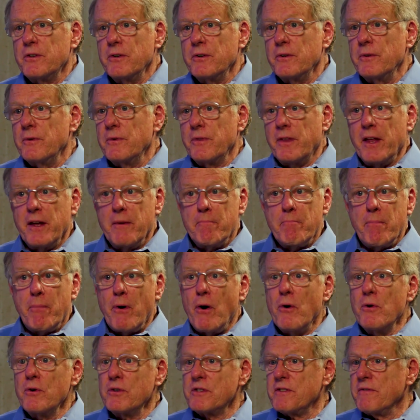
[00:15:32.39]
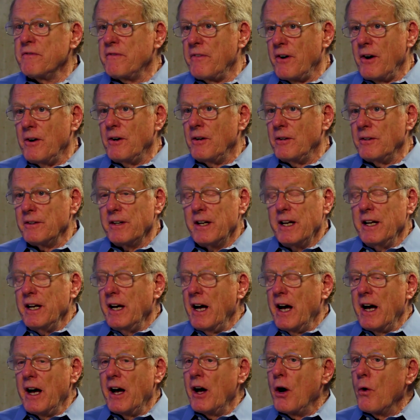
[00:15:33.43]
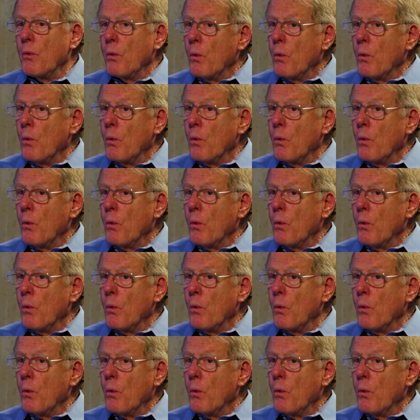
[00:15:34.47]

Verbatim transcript: to the post fall uh,